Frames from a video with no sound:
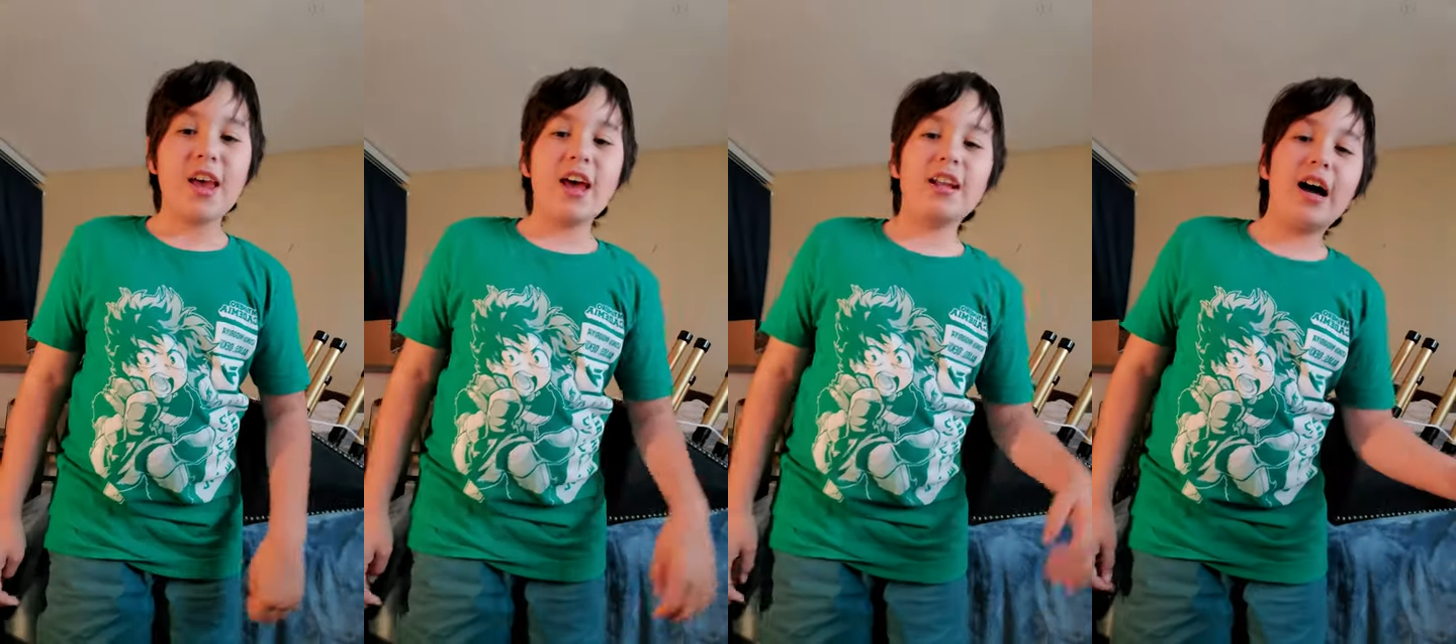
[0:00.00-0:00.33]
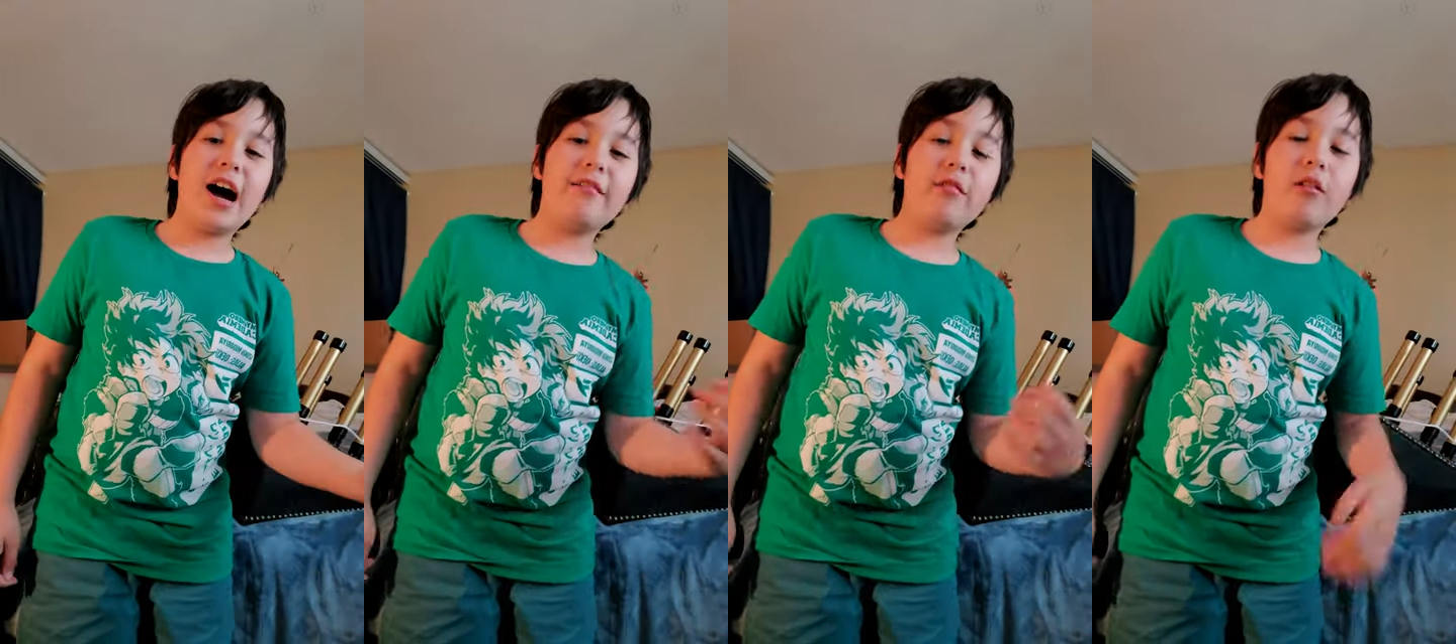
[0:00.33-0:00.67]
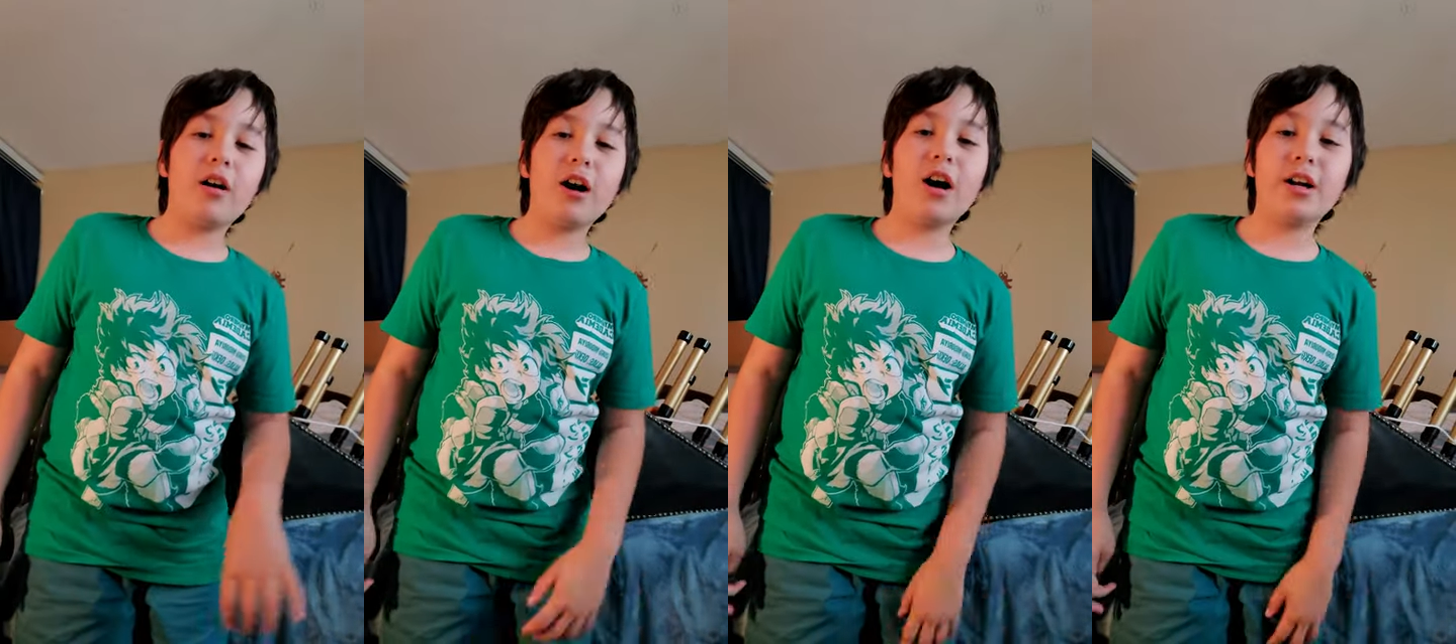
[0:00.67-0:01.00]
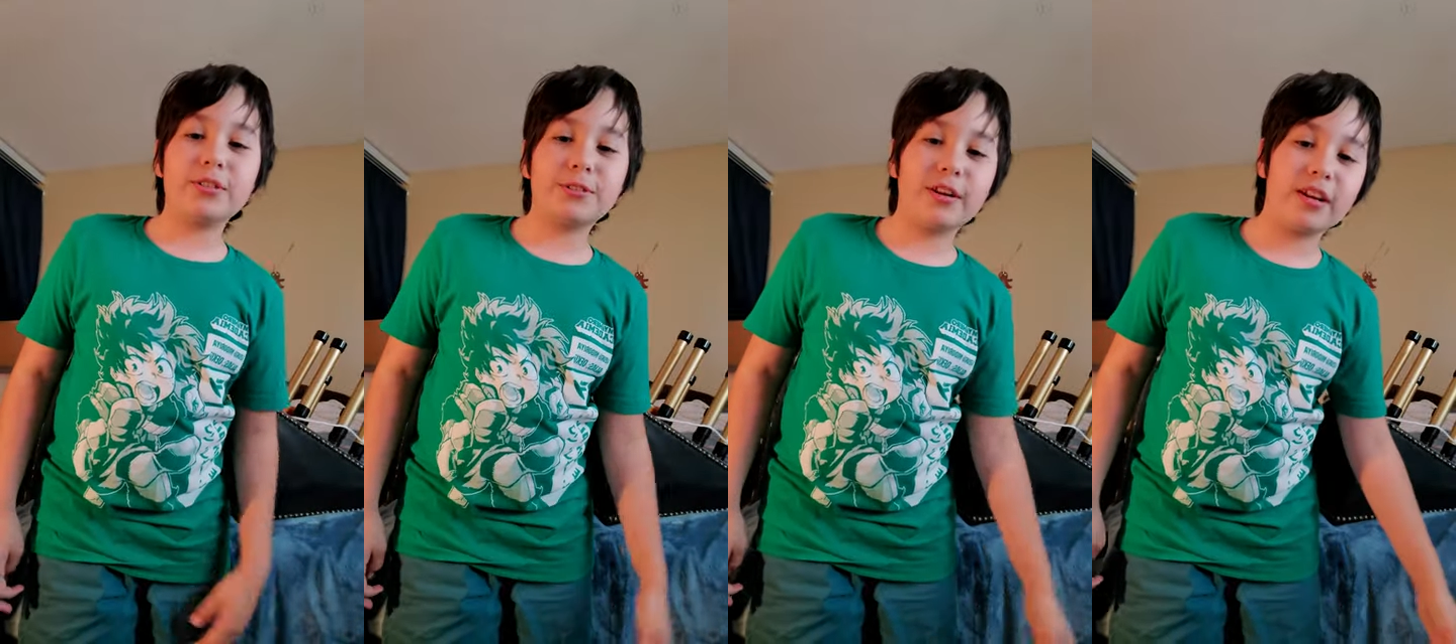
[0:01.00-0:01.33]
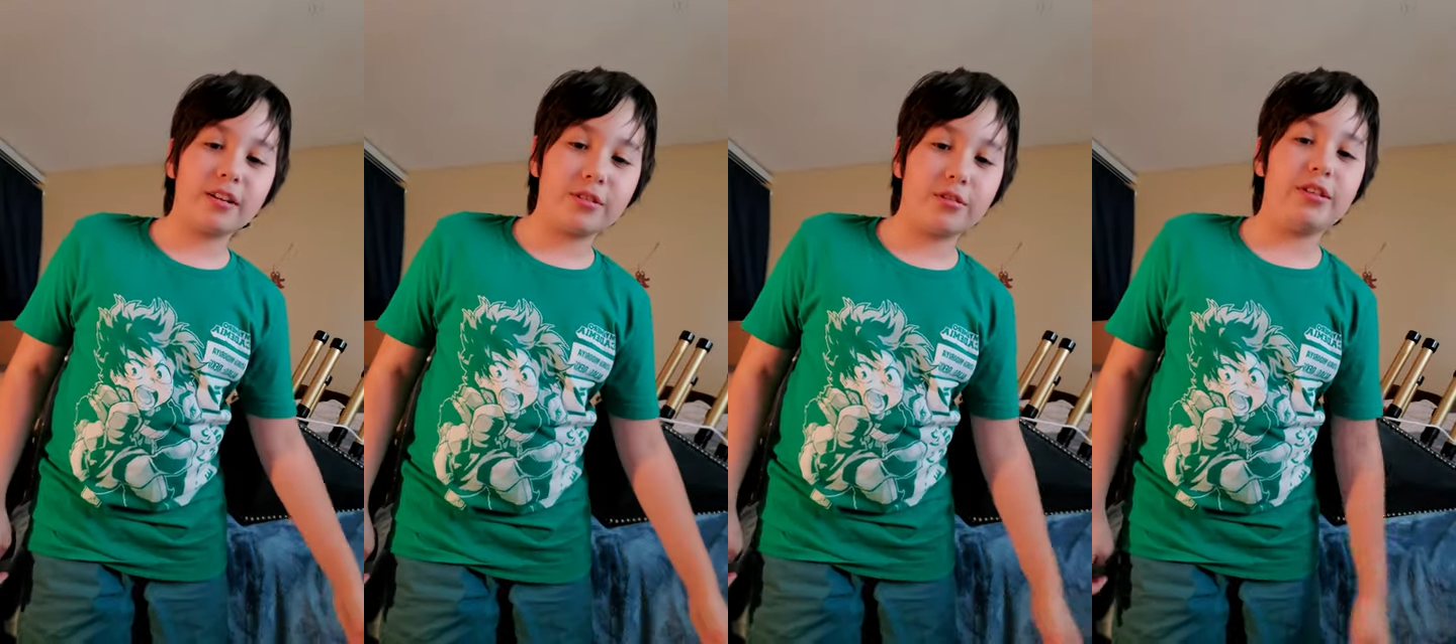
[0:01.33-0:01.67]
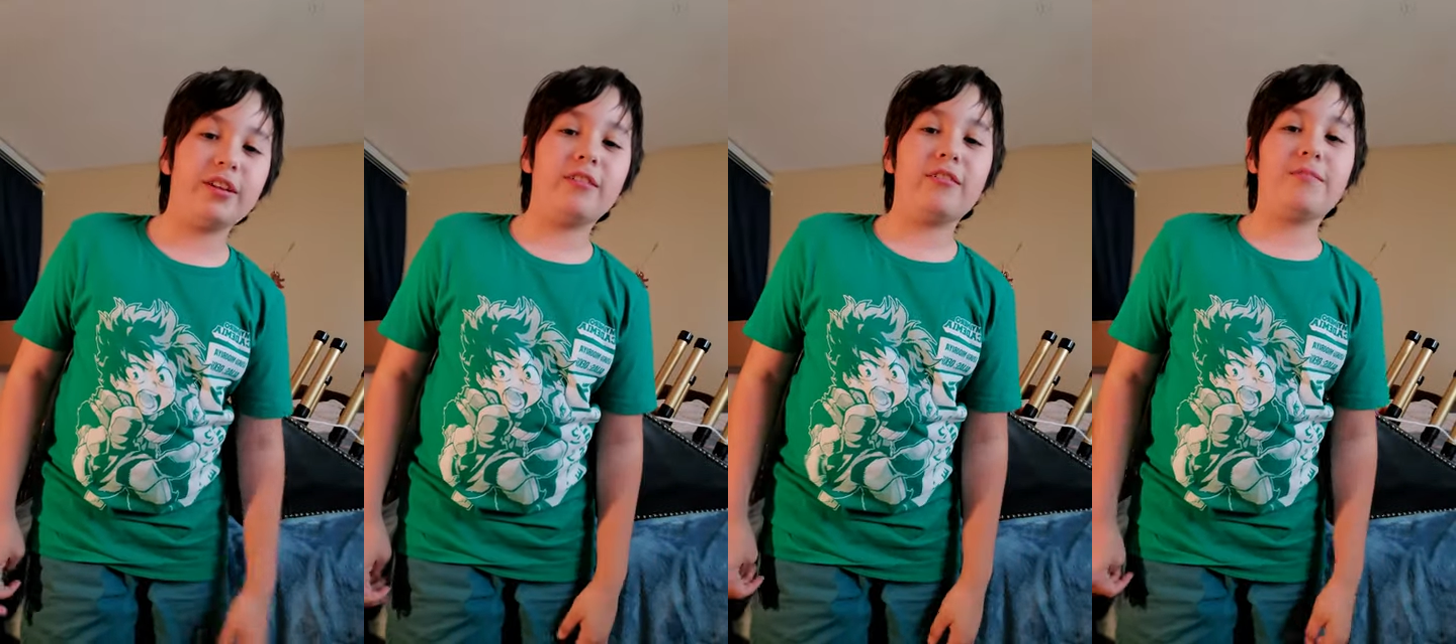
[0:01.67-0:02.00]
and I will try to do
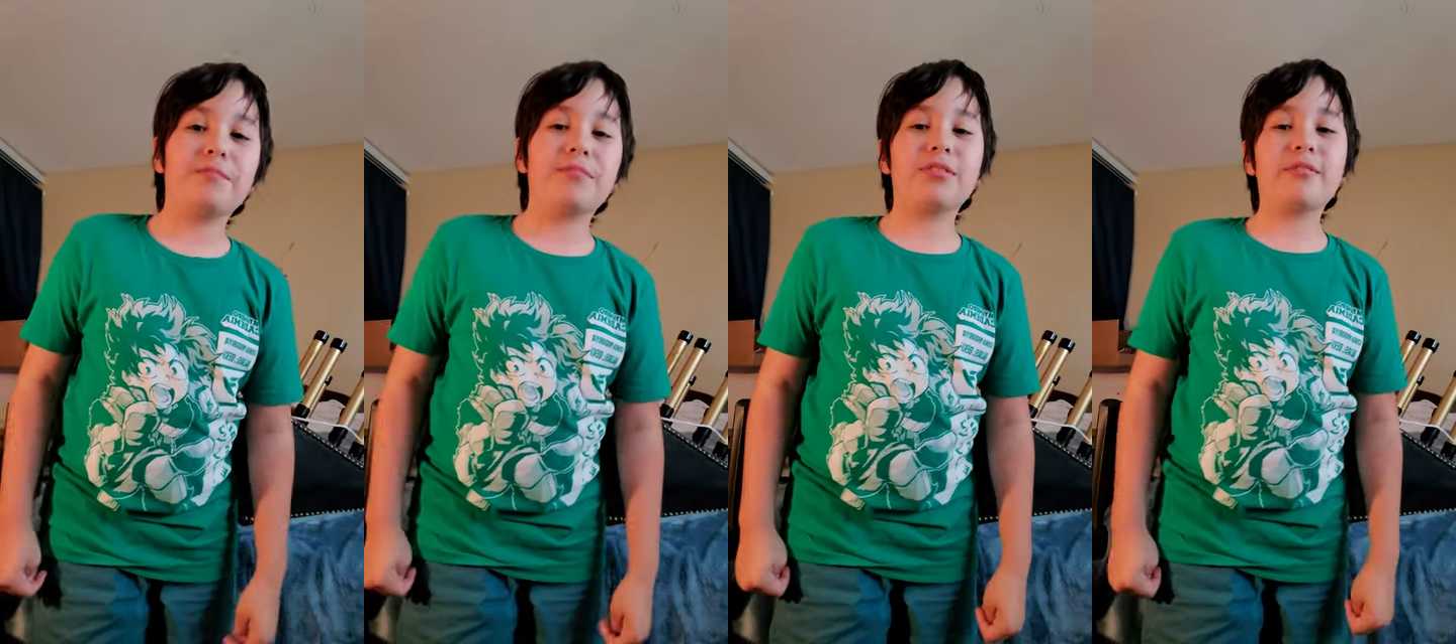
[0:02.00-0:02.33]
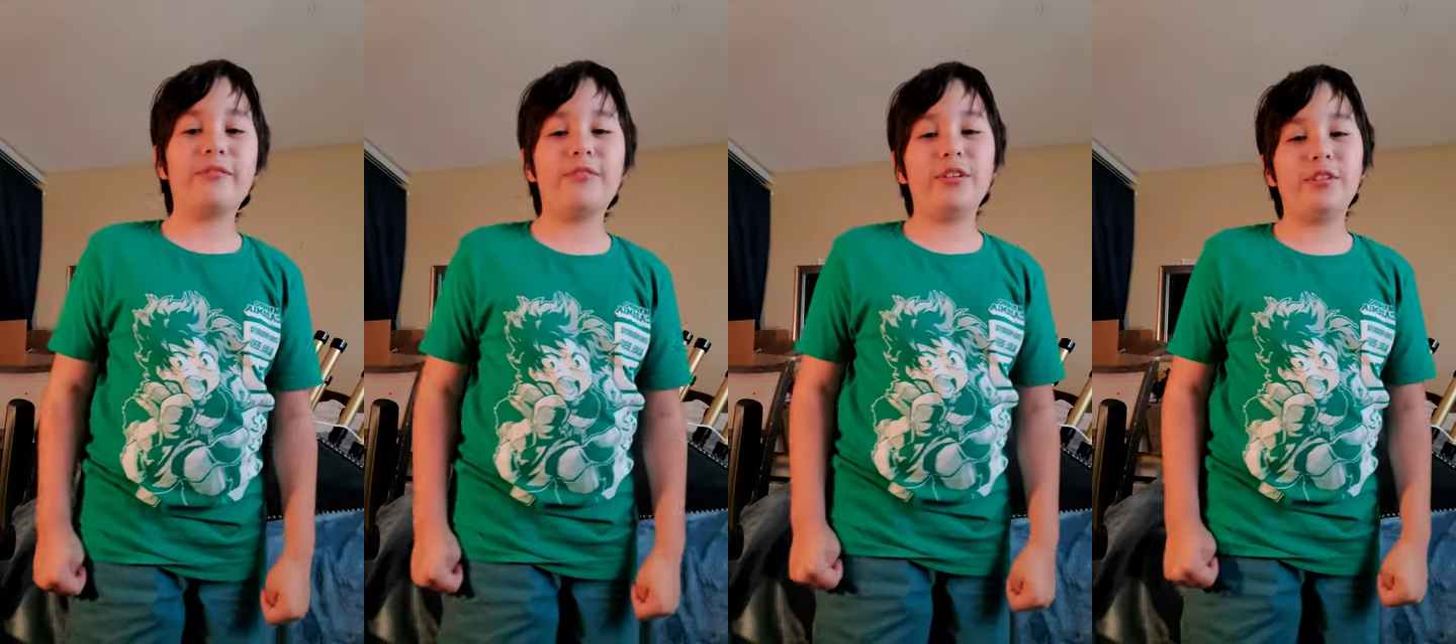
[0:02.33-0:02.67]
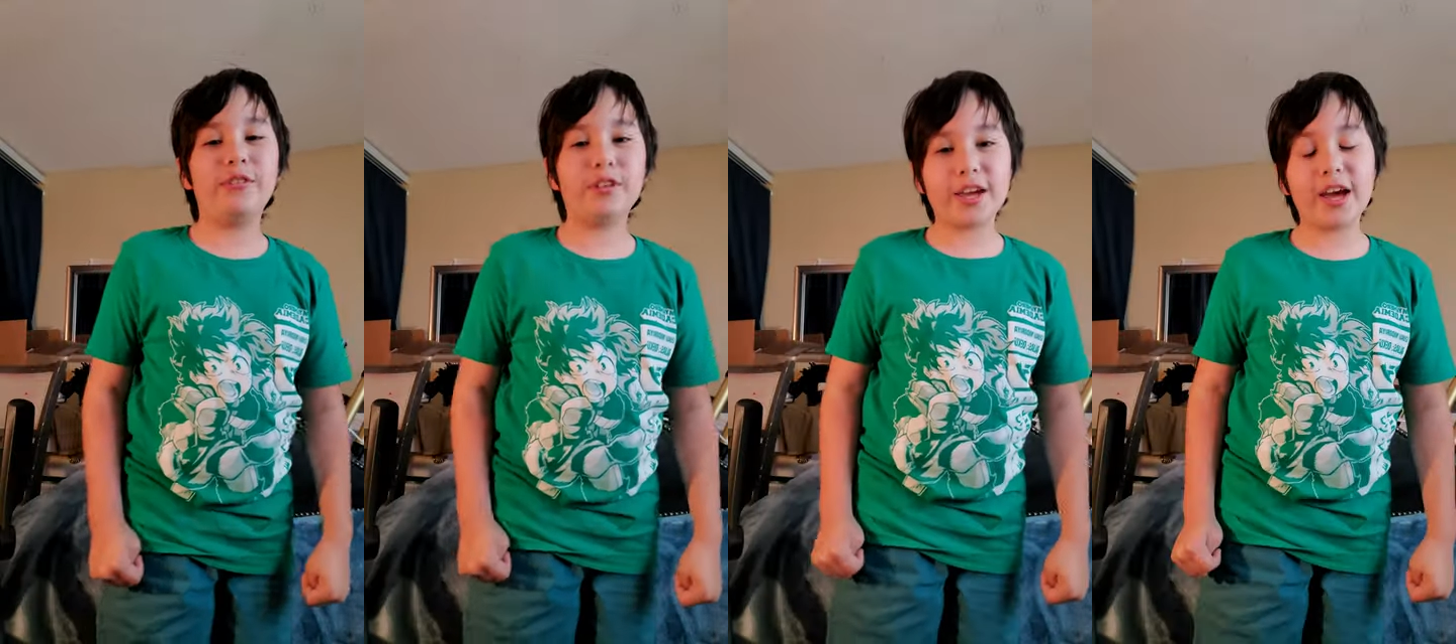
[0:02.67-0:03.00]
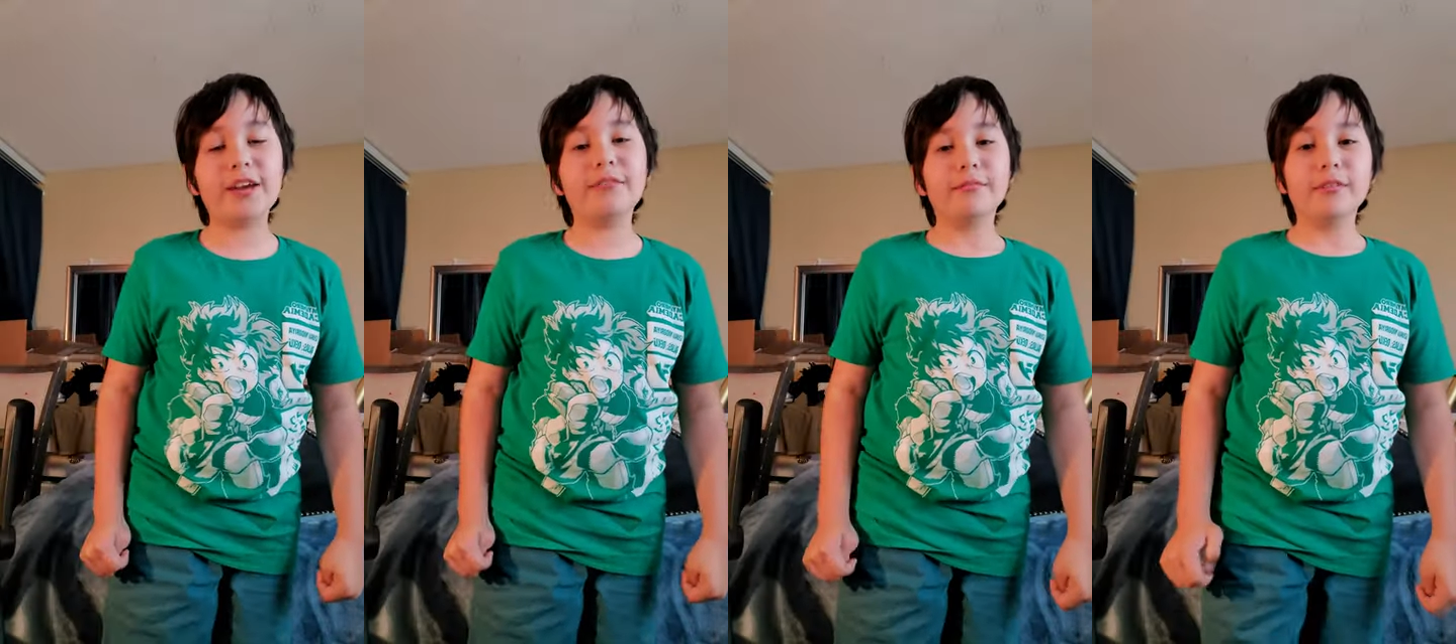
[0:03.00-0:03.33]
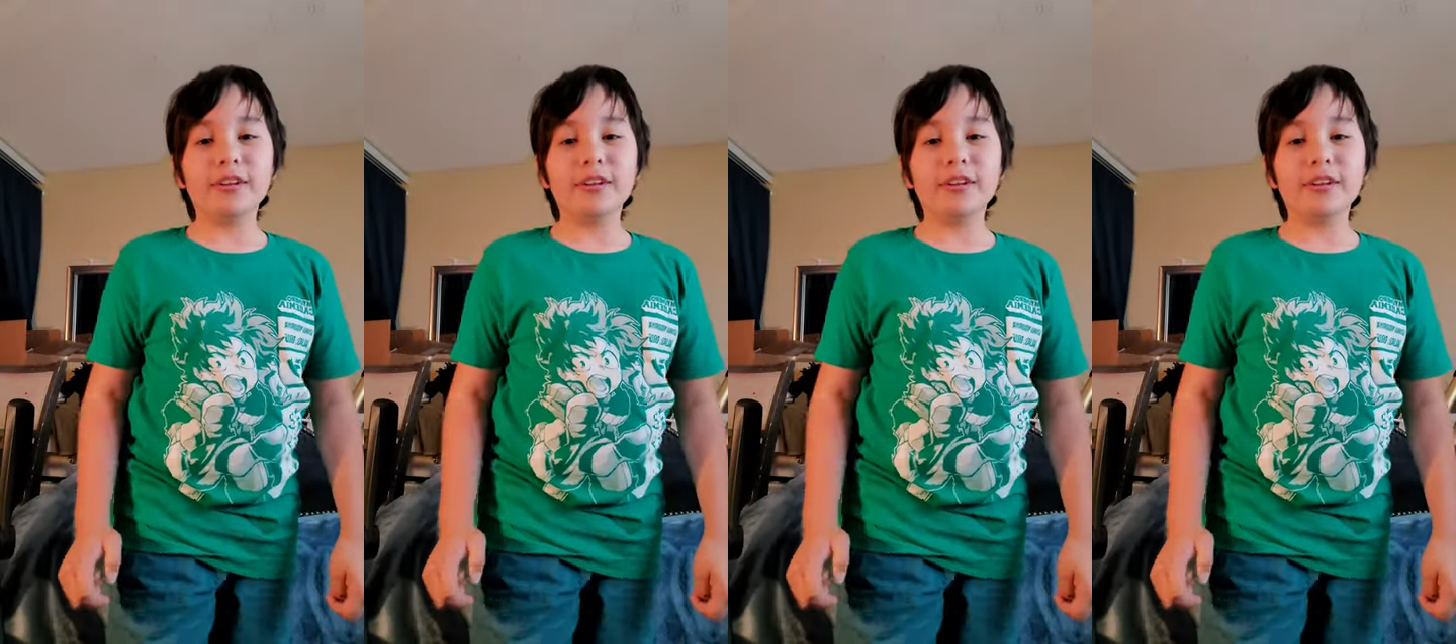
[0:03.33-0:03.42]
it for you. Okay?